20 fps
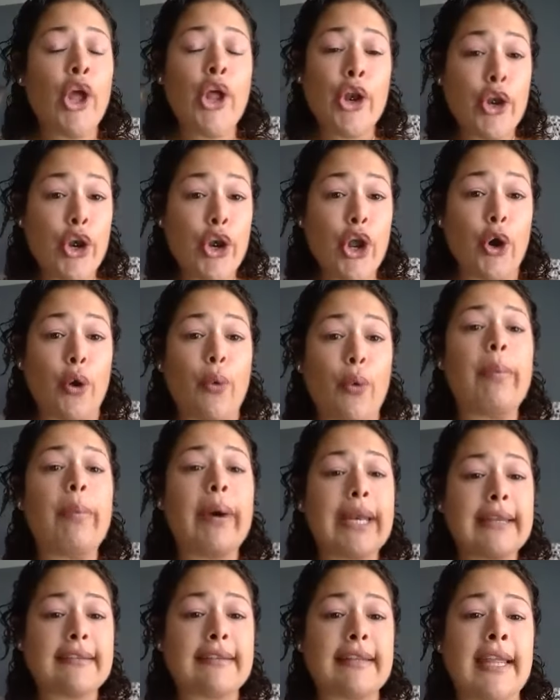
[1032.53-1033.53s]
No,
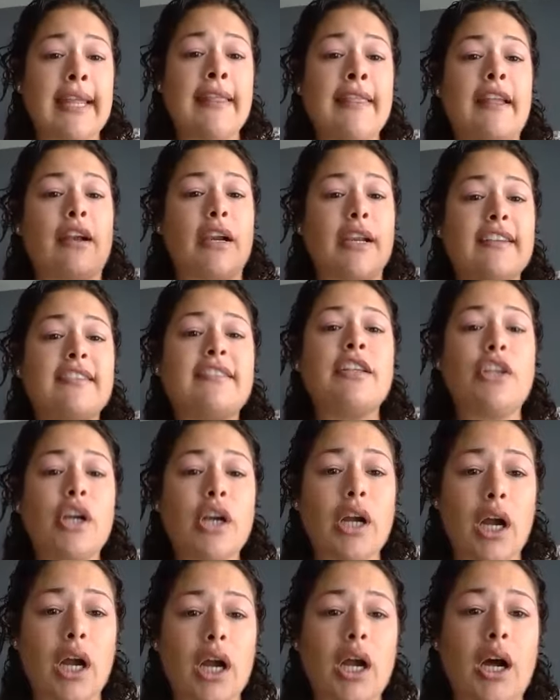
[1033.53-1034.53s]
but it's in there. It's in your
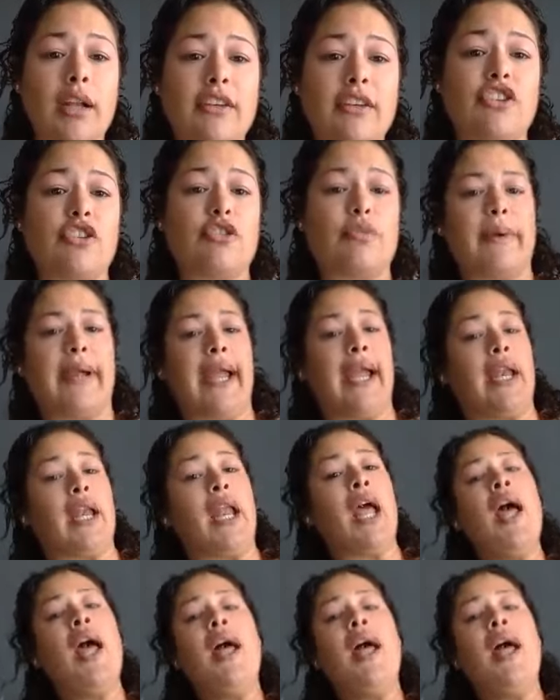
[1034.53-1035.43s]
unconscious brain.